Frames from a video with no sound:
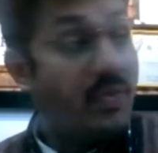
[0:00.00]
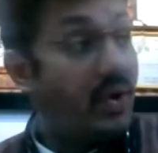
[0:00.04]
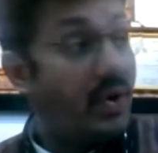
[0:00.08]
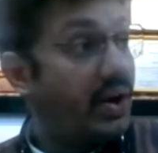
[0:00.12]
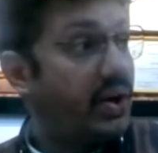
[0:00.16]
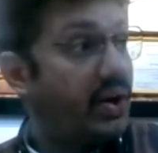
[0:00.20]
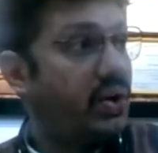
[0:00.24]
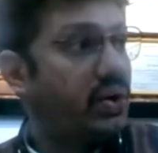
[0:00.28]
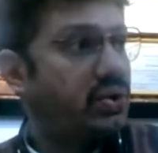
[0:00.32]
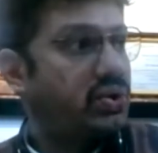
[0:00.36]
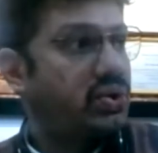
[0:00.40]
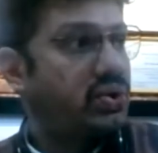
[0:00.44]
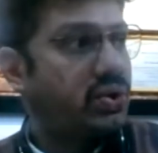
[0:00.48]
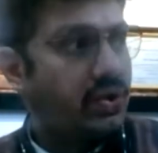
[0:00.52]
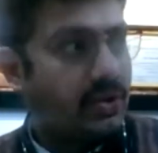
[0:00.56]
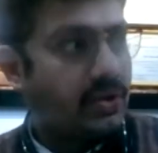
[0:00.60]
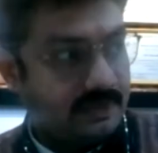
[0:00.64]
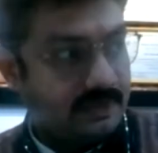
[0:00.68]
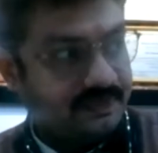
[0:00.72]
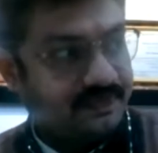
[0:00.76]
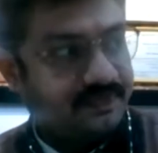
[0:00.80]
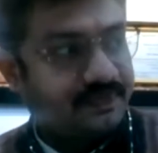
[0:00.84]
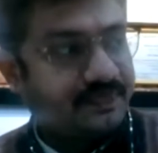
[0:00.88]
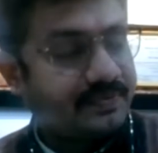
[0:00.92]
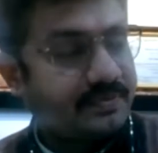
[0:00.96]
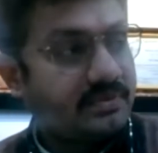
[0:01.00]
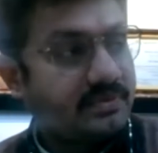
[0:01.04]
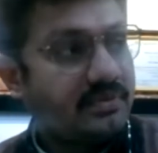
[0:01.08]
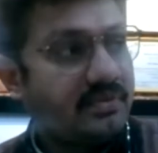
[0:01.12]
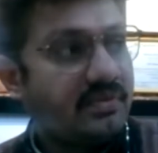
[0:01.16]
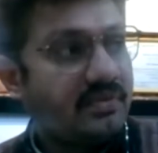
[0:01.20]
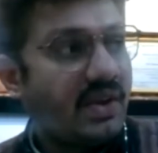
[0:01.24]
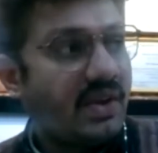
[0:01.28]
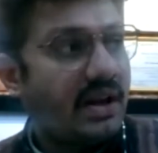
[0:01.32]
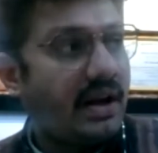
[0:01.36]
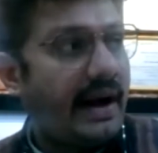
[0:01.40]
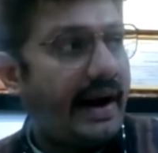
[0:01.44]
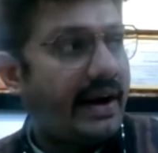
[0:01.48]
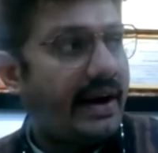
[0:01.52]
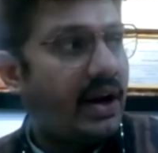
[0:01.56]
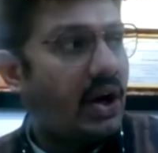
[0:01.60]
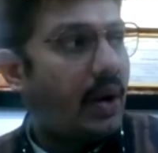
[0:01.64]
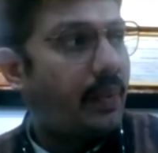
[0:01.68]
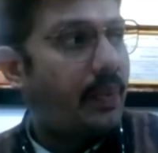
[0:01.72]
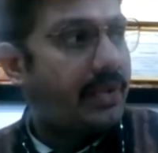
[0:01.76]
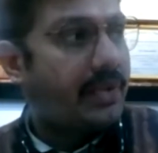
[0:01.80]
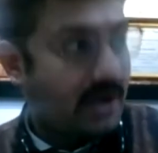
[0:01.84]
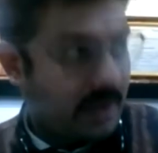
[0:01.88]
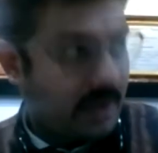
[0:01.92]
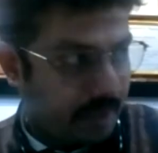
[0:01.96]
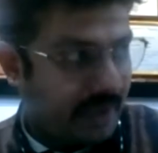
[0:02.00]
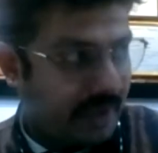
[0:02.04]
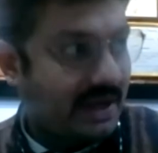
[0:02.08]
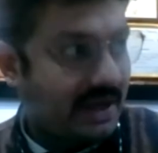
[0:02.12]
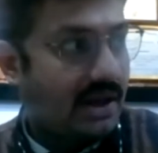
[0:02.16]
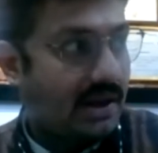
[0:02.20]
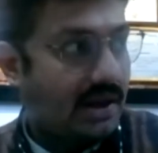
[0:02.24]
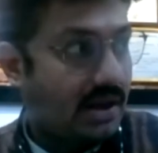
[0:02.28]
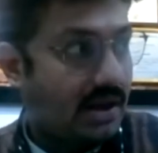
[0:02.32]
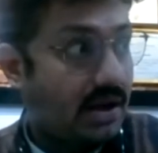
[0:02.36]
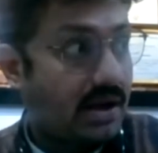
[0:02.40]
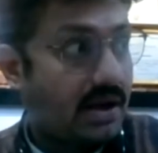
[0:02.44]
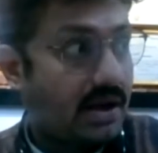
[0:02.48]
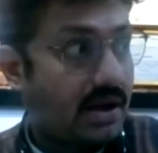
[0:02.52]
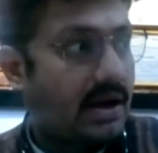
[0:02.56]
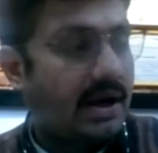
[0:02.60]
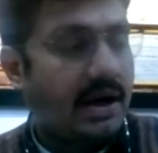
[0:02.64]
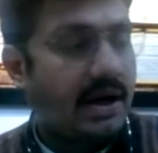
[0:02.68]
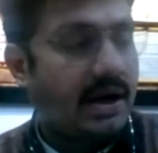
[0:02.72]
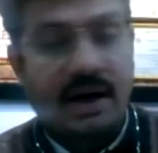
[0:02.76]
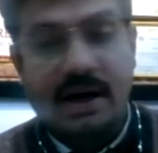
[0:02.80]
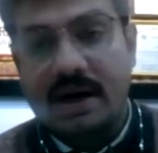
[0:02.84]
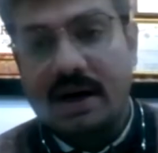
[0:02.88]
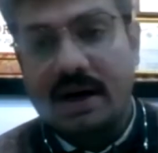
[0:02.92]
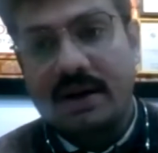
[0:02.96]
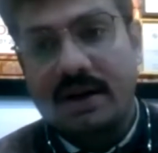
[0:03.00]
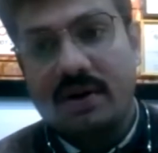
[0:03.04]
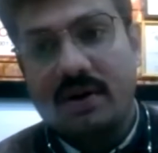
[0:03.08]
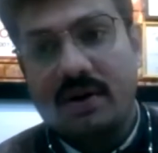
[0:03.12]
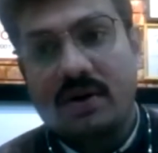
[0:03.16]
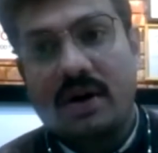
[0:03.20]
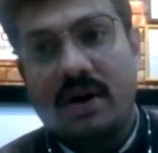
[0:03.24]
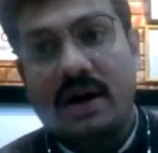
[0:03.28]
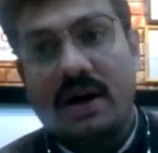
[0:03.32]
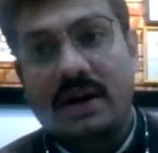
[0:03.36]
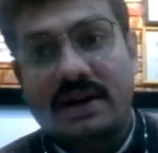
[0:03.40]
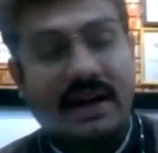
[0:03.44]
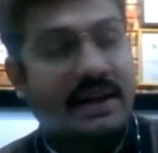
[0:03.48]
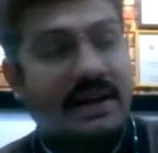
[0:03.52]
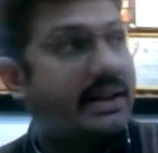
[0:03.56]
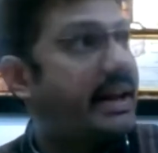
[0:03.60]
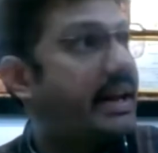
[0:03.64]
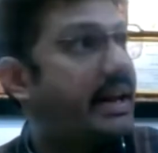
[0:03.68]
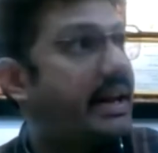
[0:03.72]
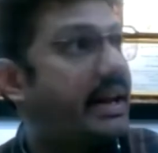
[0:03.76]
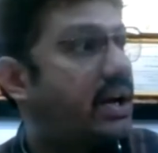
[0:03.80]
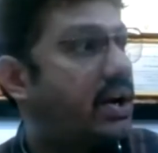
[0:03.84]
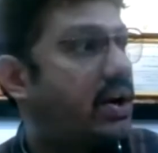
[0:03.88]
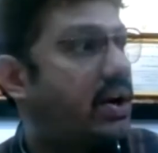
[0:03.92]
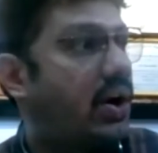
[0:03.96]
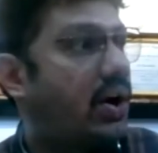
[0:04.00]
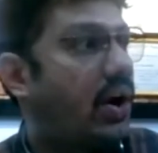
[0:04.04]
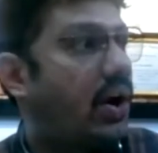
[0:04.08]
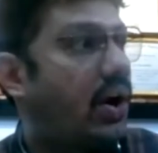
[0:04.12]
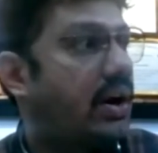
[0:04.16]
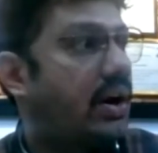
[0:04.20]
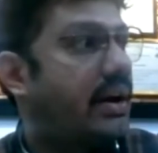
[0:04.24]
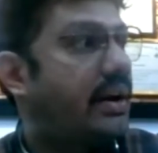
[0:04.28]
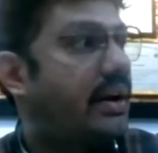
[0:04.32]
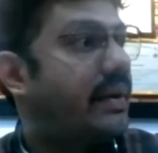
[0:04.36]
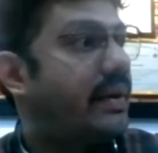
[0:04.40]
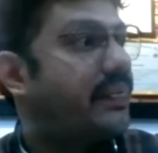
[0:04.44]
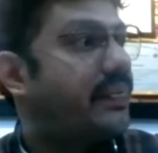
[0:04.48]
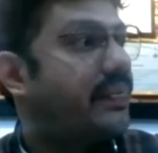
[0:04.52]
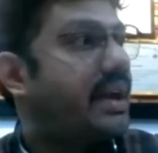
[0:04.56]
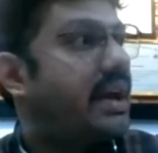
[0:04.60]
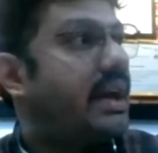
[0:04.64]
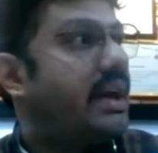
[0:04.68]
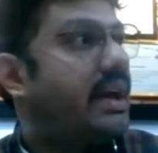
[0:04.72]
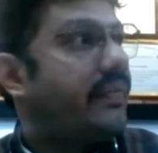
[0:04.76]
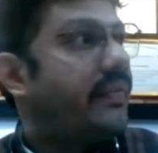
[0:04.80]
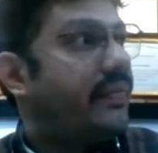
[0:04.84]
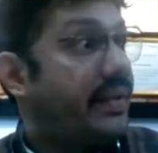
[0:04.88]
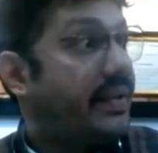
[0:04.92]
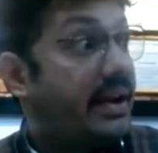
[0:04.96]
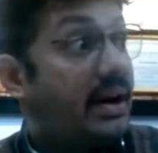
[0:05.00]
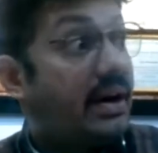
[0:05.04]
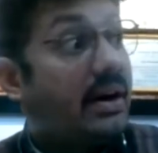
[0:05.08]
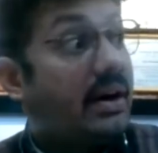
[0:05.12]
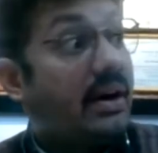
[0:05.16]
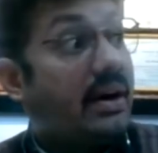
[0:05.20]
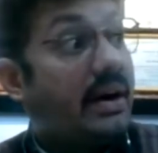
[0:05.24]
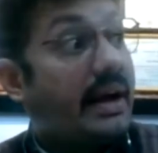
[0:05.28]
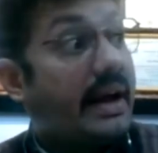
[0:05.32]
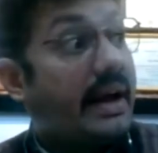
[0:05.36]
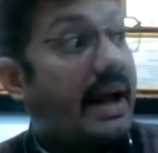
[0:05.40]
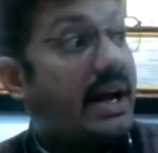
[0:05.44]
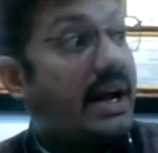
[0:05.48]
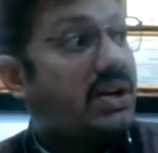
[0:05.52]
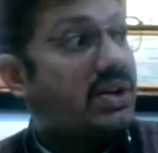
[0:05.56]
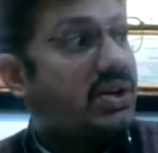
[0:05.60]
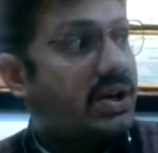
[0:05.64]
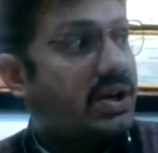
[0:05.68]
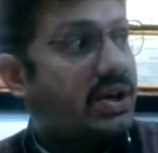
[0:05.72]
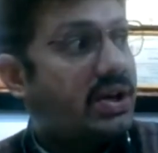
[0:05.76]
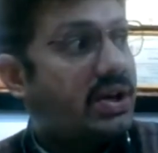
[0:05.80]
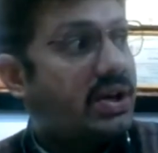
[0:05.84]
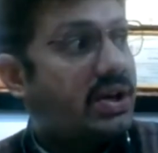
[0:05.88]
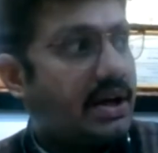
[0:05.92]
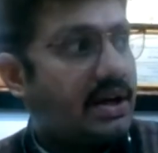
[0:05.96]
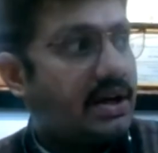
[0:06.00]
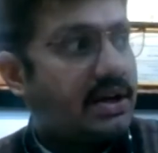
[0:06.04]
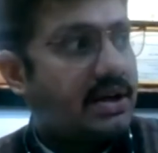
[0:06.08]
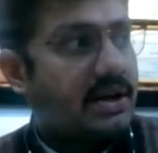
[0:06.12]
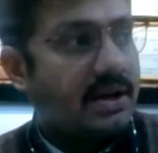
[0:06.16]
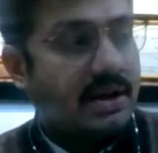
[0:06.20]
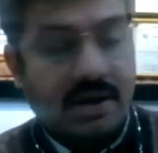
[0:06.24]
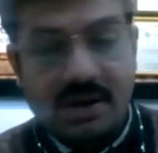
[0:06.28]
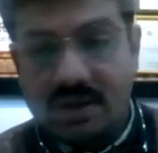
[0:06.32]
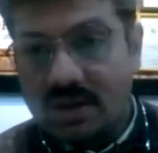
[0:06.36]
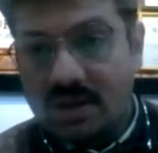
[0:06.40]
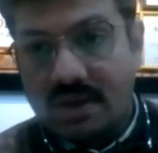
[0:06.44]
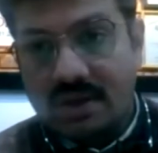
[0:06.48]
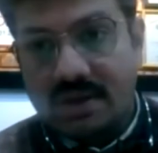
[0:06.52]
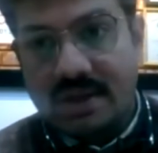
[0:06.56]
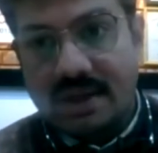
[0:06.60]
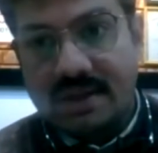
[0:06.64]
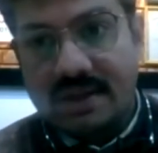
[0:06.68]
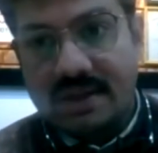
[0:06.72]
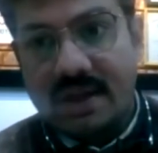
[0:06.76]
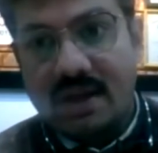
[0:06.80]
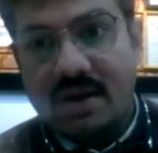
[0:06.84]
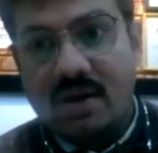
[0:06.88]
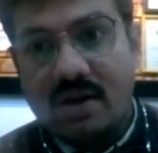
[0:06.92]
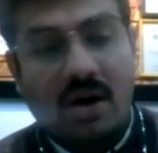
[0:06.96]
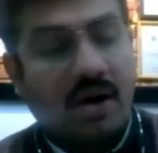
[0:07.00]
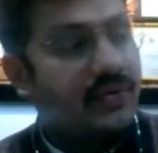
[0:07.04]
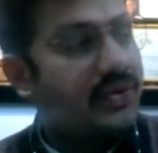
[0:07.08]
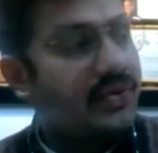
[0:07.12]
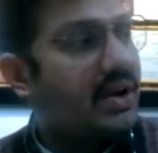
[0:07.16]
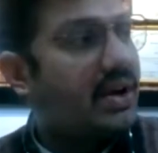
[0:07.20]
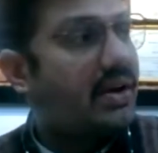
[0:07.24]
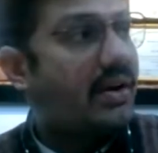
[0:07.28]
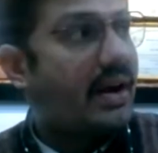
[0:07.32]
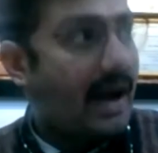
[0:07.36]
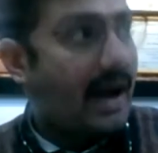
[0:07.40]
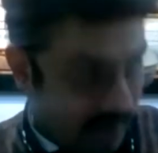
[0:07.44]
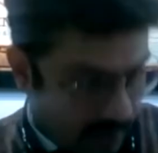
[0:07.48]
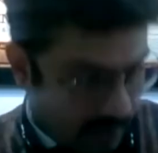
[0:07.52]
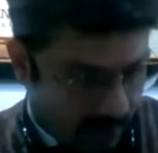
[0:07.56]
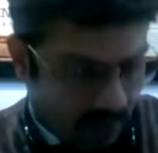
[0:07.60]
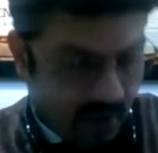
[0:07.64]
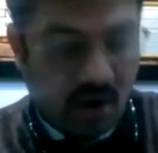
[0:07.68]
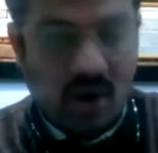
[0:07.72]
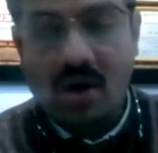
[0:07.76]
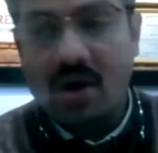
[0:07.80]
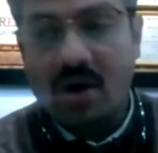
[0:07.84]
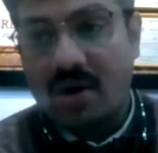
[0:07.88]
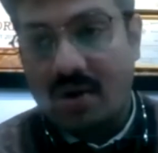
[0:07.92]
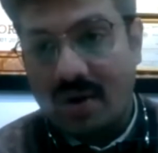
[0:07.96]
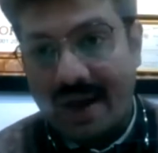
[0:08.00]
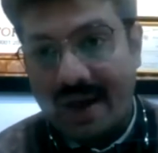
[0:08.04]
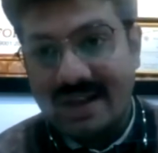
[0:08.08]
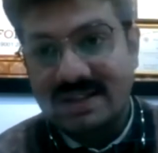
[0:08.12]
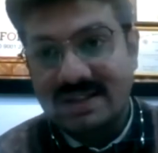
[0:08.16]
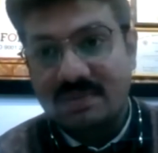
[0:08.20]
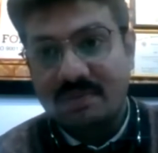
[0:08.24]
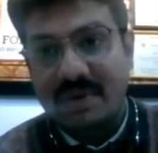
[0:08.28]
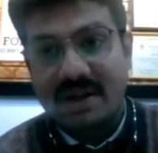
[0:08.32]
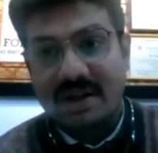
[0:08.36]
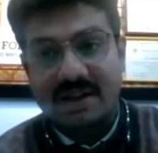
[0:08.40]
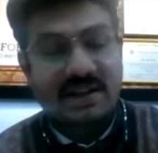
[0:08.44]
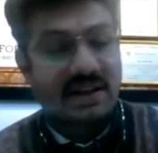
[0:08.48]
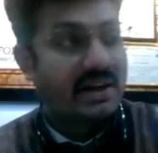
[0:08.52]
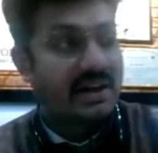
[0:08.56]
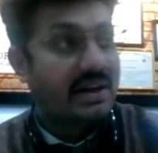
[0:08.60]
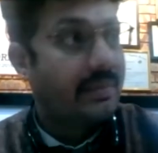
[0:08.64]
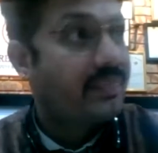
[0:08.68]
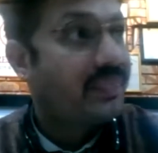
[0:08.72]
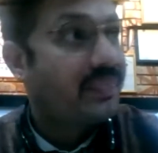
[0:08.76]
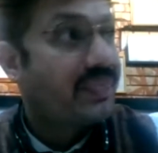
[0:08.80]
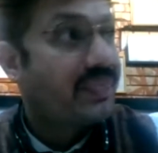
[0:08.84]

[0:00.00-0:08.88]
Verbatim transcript: used to adopt a particular uh, you know, a technique called the ancient technique of the raw rice method.